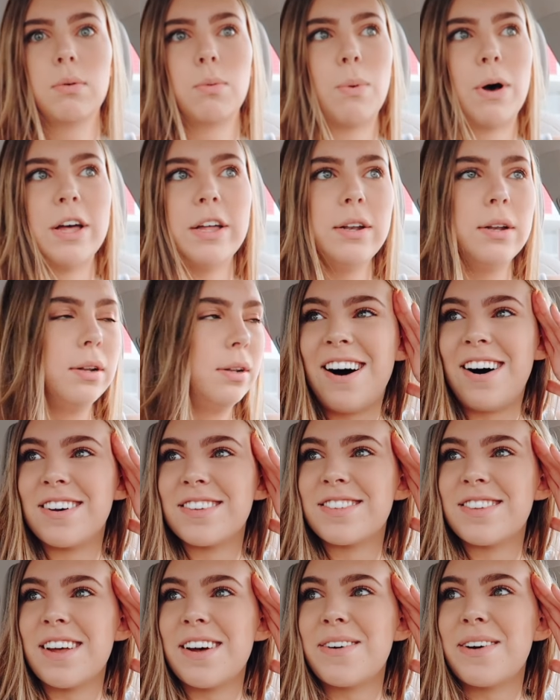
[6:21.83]
what?
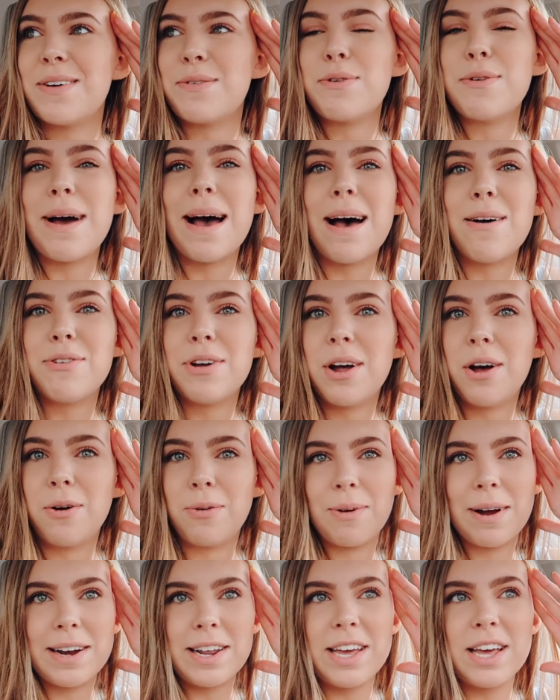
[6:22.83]
Also, if you haven't
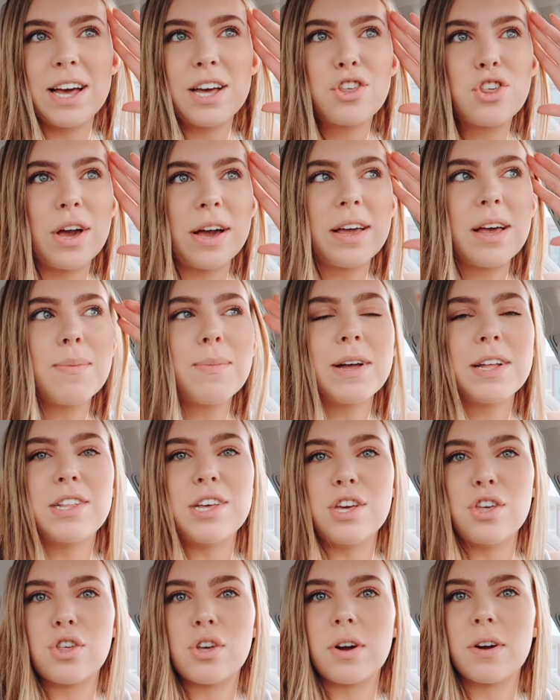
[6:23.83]
already, check out my
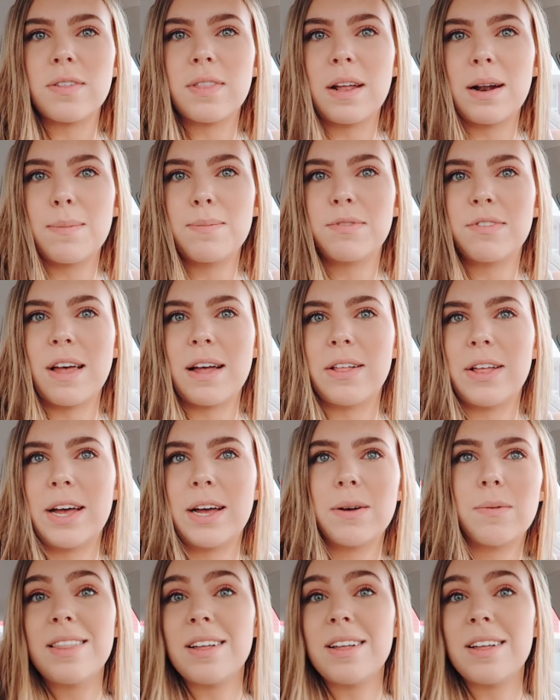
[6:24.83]
t-shirt that I'm selling.